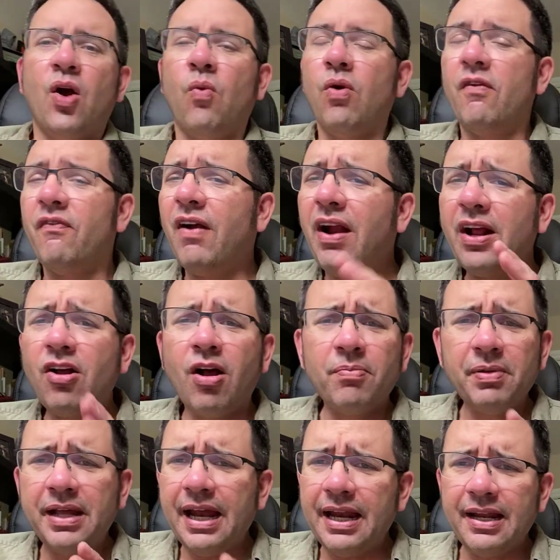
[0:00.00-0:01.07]
We're very
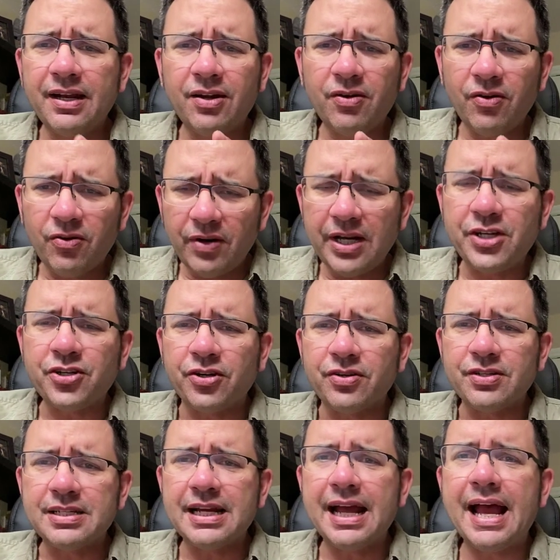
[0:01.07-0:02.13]
complicated
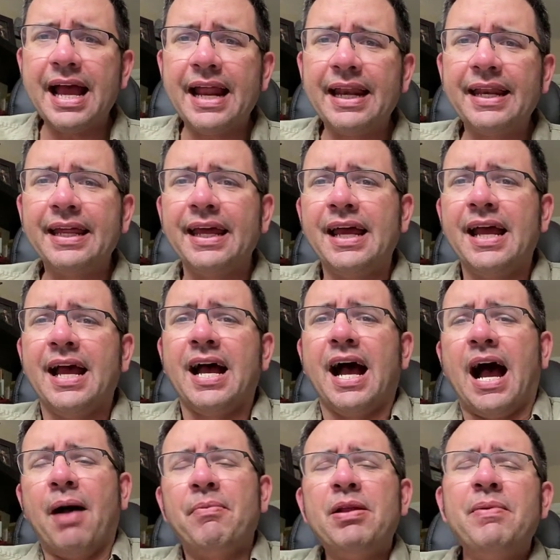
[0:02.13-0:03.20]
creatures, and
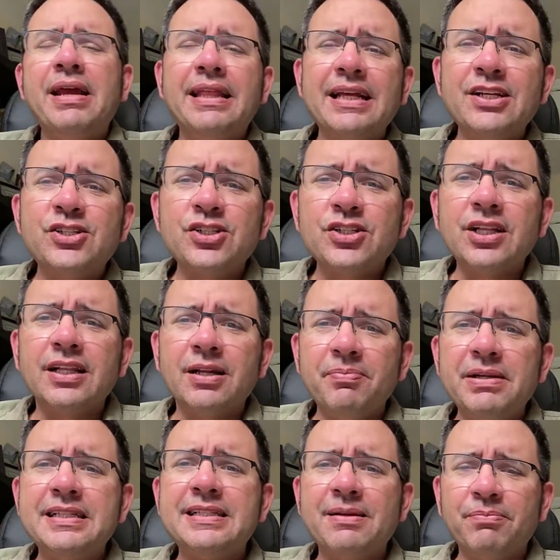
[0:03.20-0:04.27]
I'm going to make things just a little
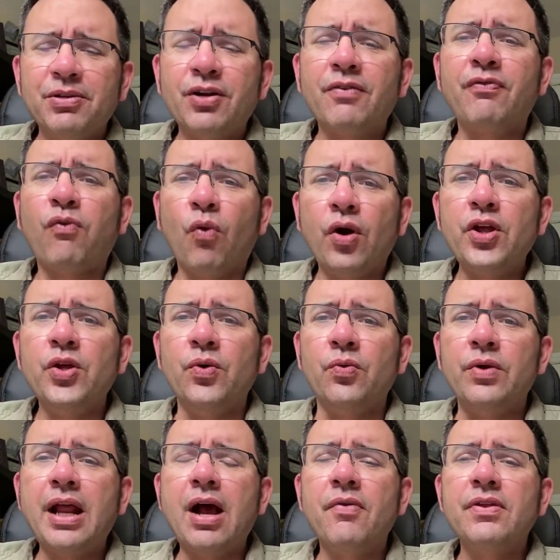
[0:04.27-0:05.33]
bit simpler for you.
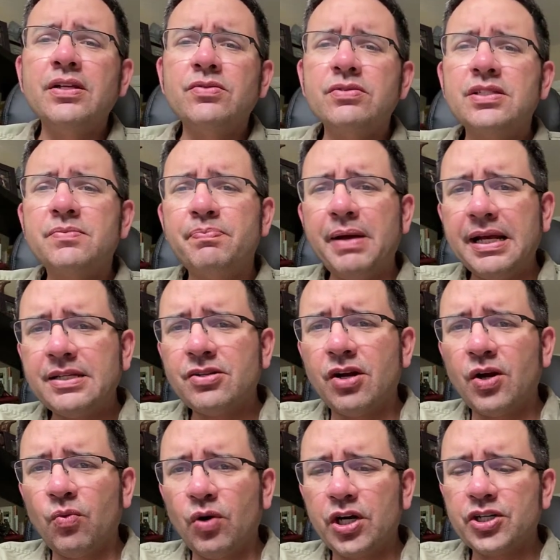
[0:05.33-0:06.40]
Now, this was based
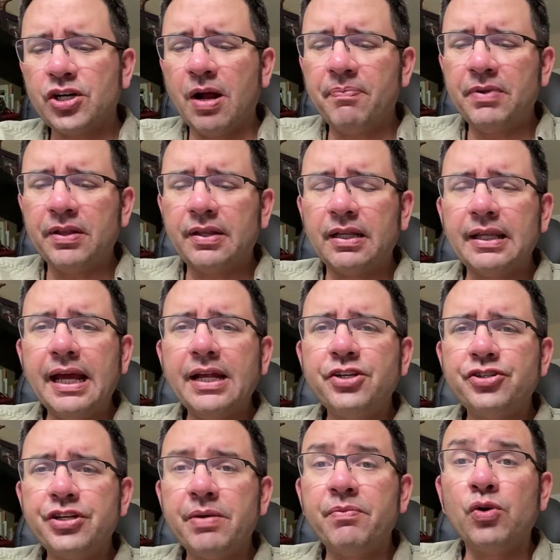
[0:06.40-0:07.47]
on a workshop that the late
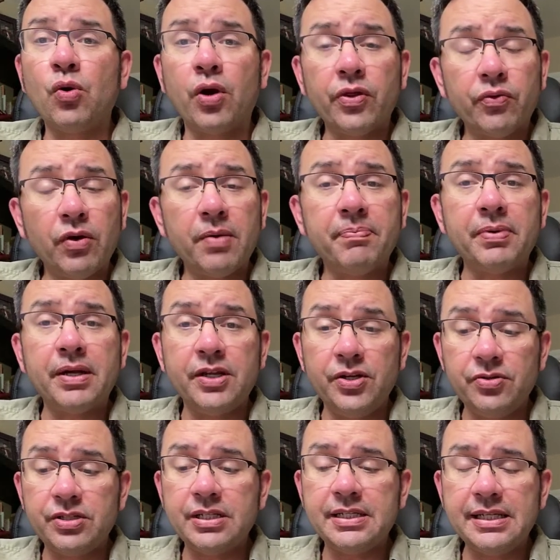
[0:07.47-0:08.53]
Jim Northrup
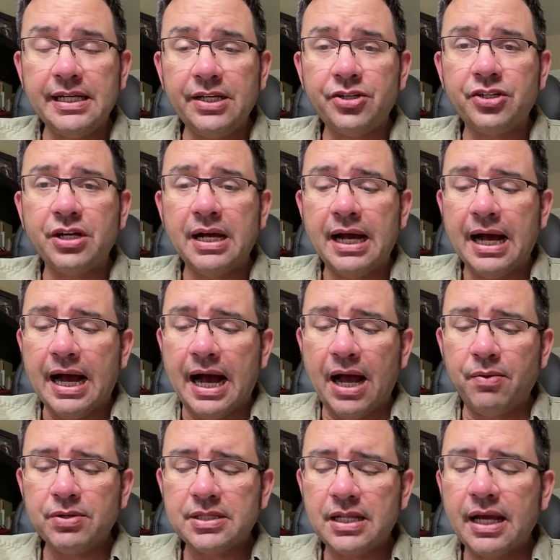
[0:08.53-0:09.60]
used to teach.
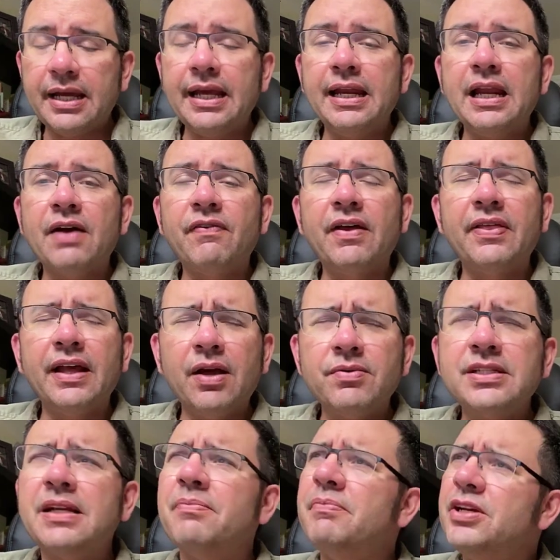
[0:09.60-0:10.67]
I was lucky enough, I think I
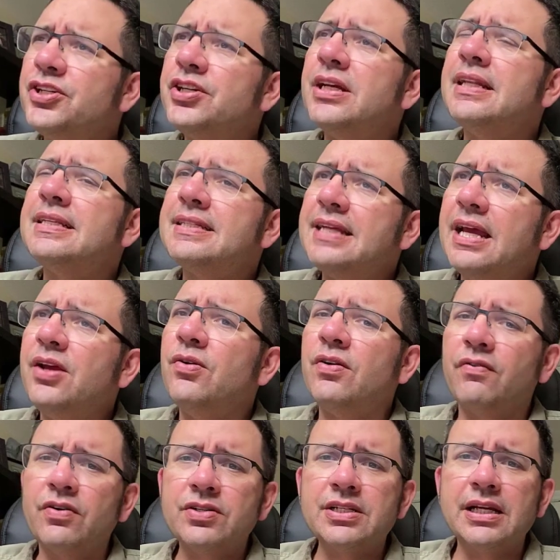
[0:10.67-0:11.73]
was at Michigan State
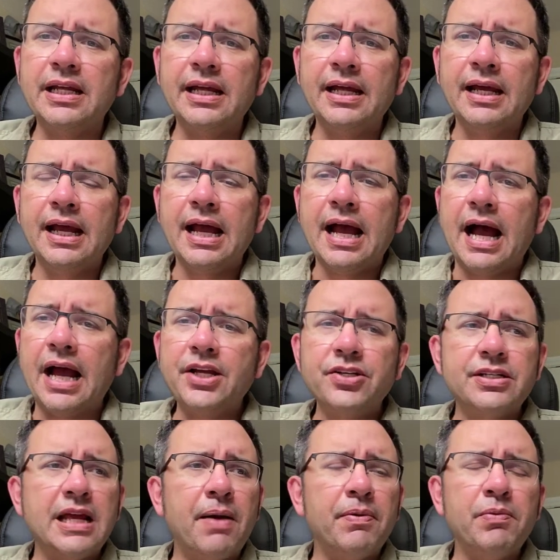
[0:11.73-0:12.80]
University. I
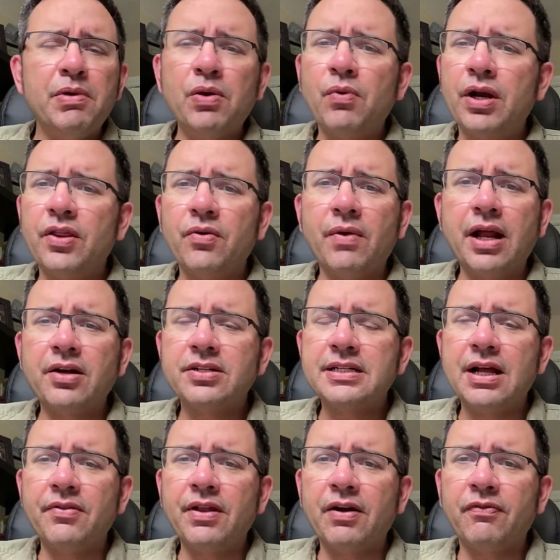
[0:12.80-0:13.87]
just happened to be one of the writers
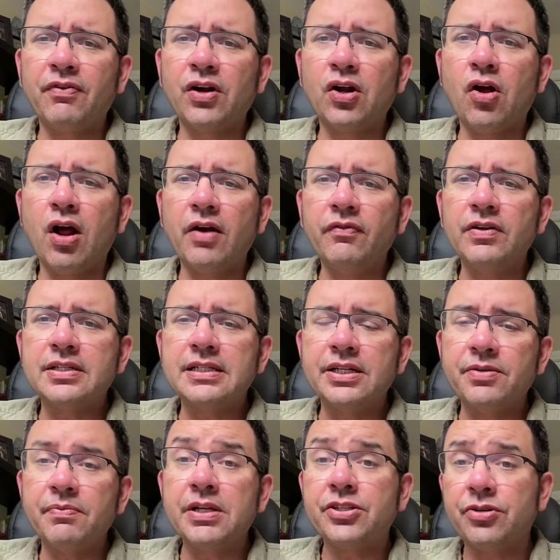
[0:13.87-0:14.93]
down there for a conference,
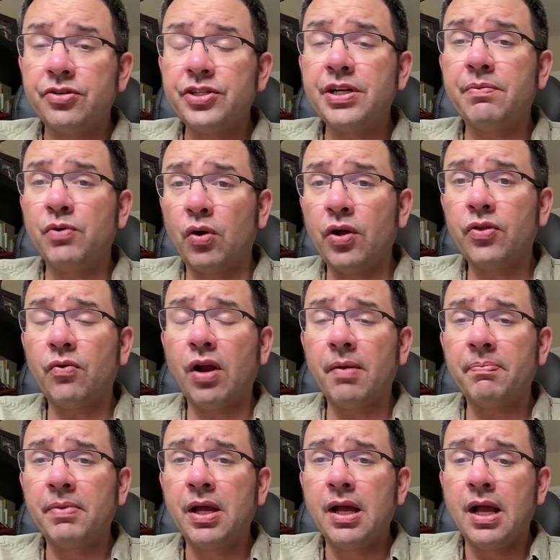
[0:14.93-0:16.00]
and Mr. Jim
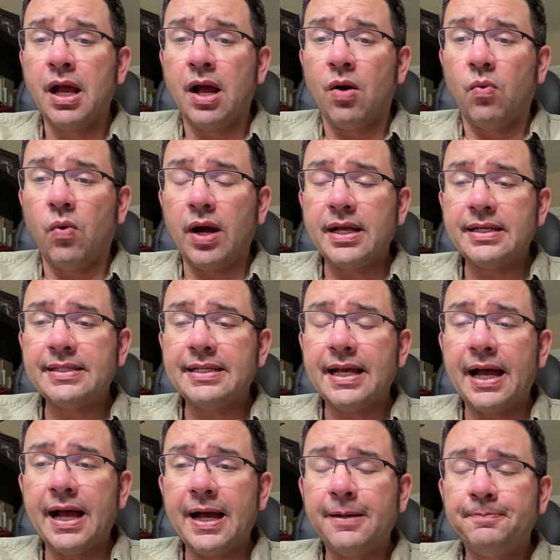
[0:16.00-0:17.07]
Northrup was
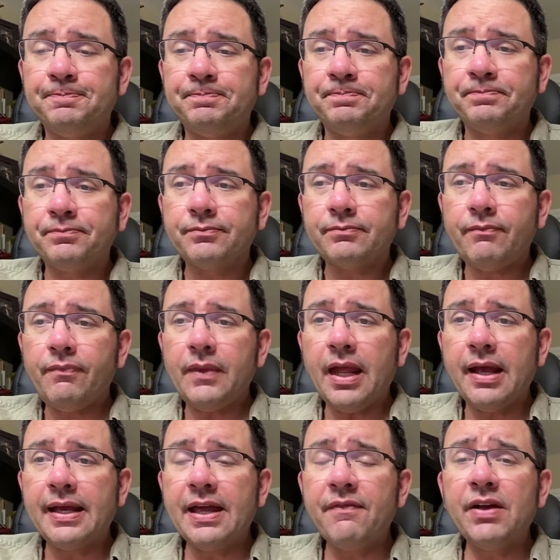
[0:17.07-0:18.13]

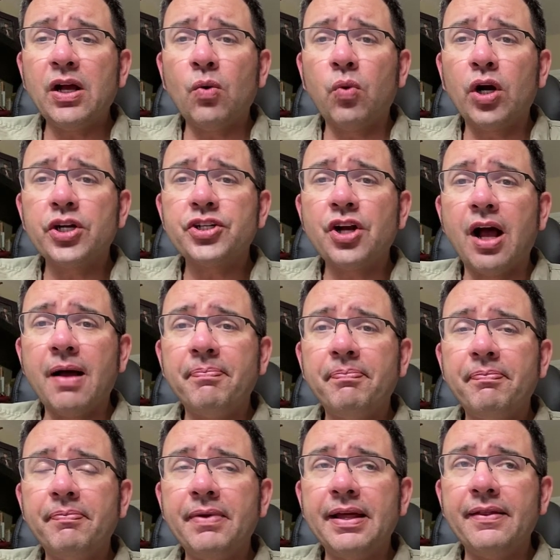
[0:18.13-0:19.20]
giving a workshop
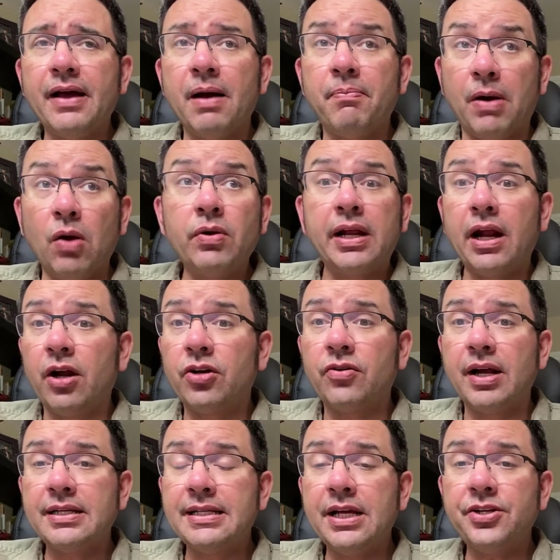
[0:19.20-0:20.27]
about
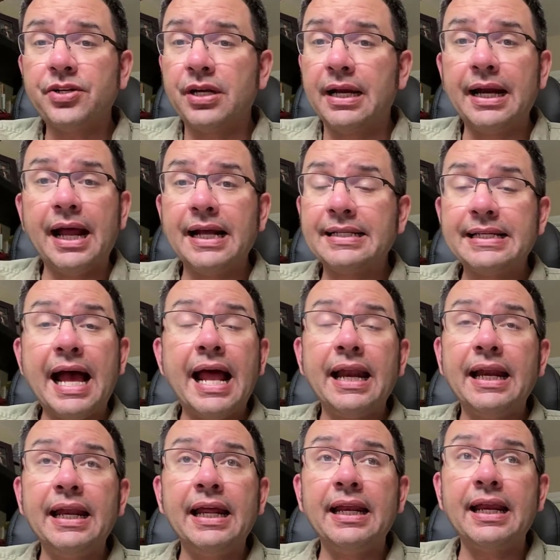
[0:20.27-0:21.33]
characterization, and I sat
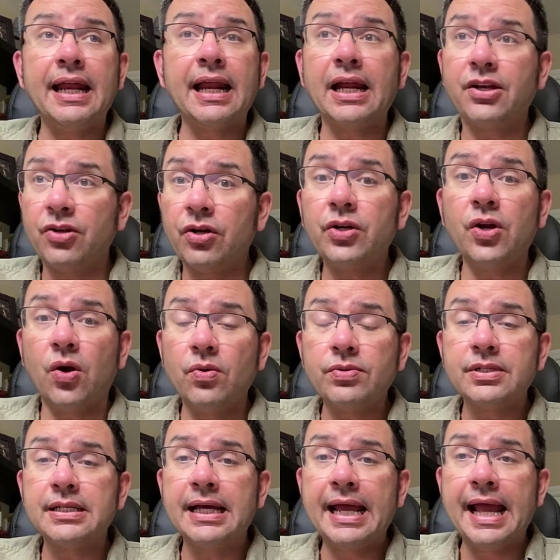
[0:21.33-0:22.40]
in it and I took
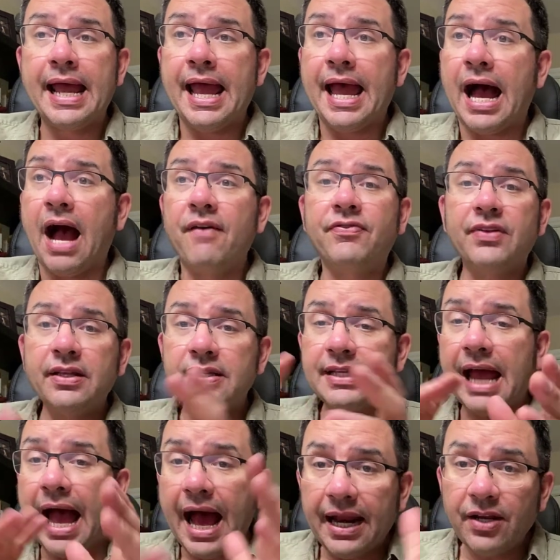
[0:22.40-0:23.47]
notes. I've since
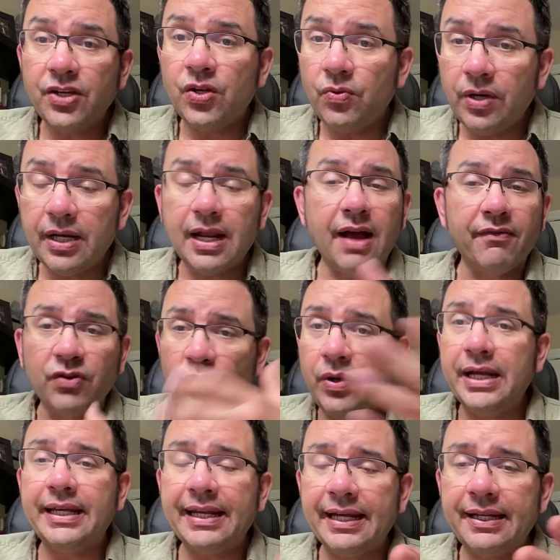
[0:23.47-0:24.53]
added to it. I've
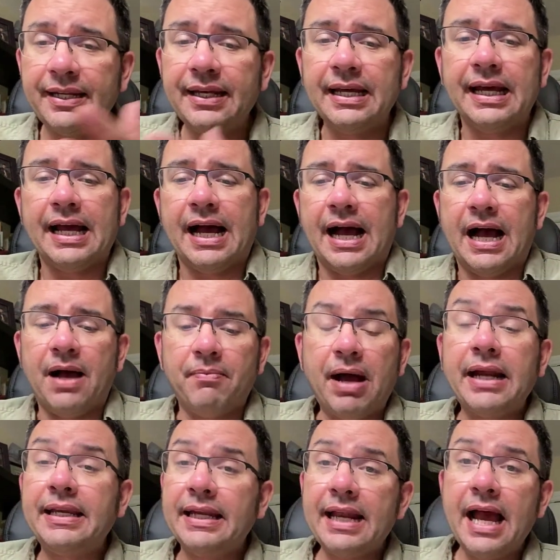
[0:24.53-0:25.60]
tweaked it.
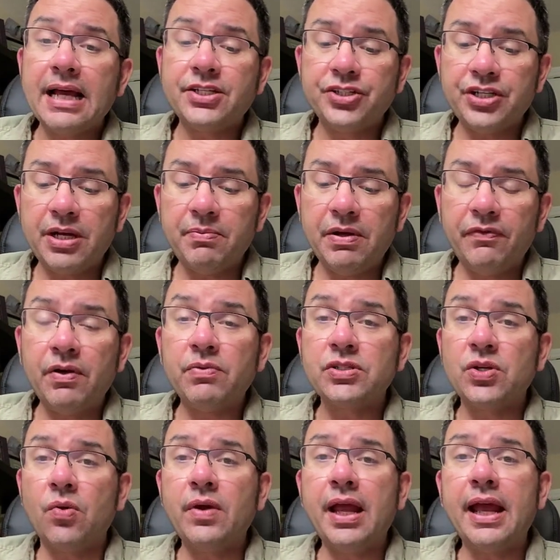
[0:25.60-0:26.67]
I did ask Jim if it
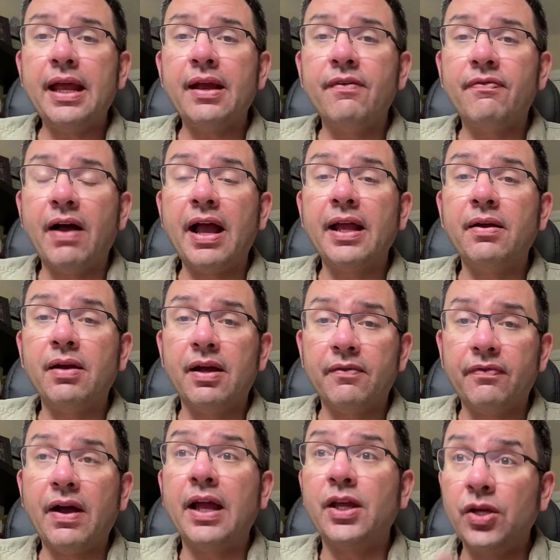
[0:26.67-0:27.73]
was okay if
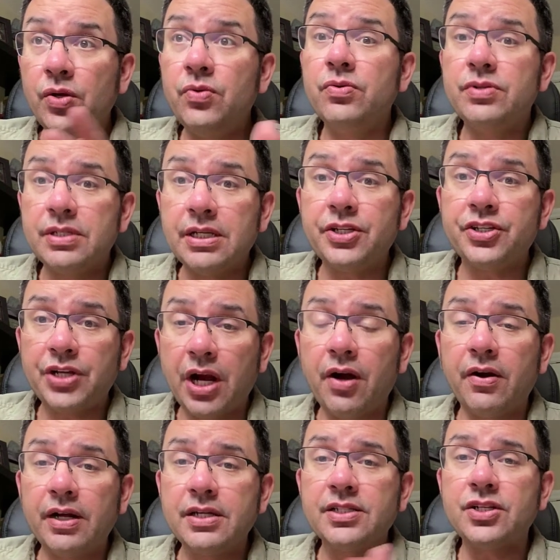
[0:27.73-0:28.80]
I used and
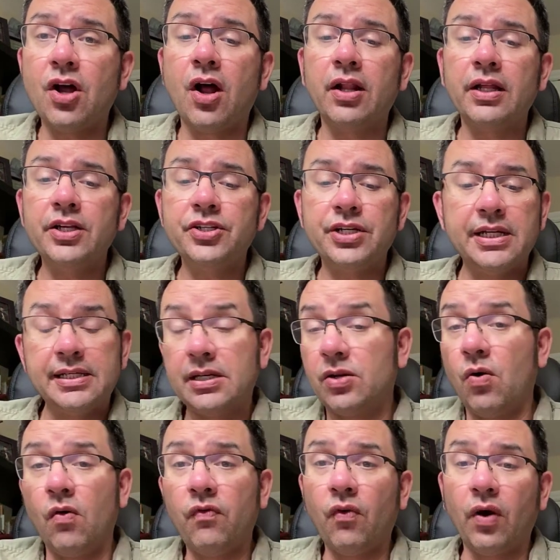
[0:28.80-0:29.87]
shared his knowledge, and he said
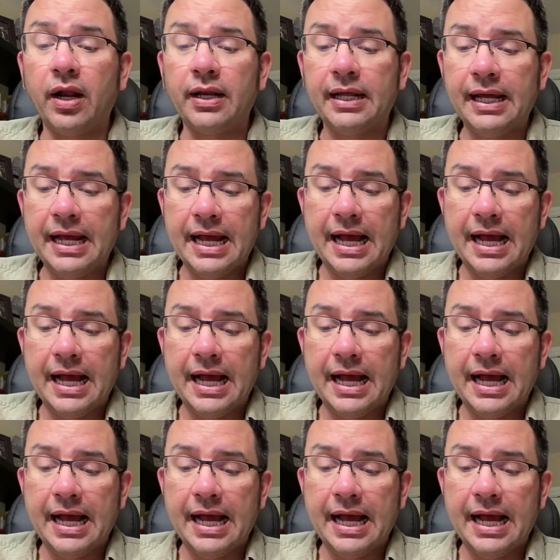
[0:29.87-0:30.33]
go for it.